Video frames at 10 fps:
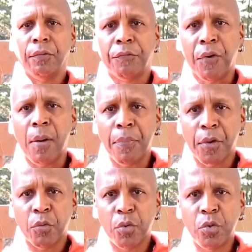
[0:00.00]
from
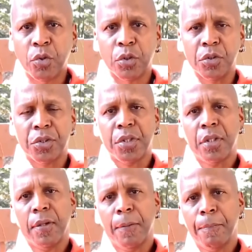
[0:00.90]
the
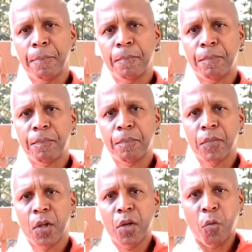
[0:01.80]
rules.
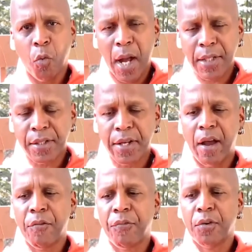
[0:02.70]
Watch
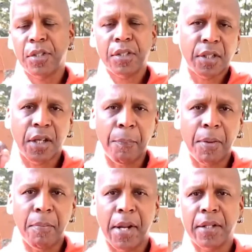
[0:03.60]
now for just a
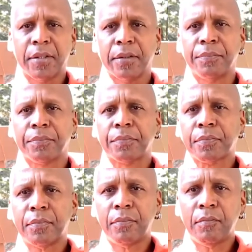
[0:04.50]
couple of minutes,
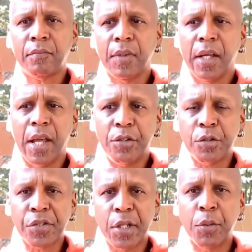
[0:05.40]
and
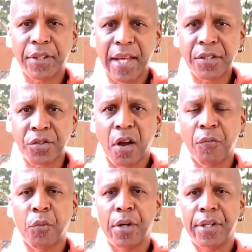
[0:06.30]
you'll see what that
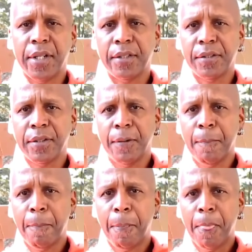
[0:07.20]
software does.
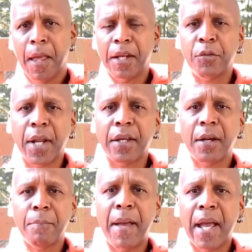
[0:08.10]
And then when I
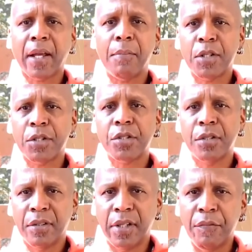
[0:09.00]
come back, I'm going to
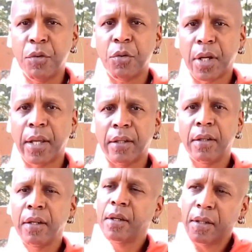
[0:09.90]
give you a
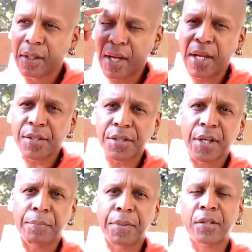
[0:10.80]

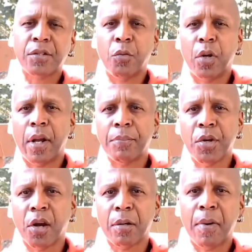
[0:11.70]
concept as to what I'm
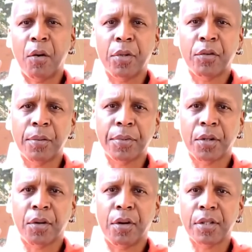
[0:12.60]
talking about with
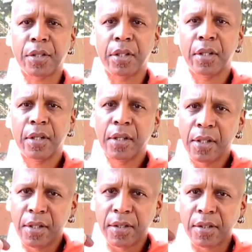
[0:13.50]
cryptocurrency.
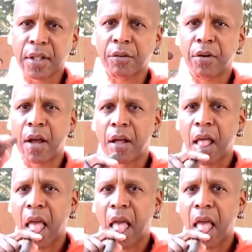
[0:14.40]
Stick around.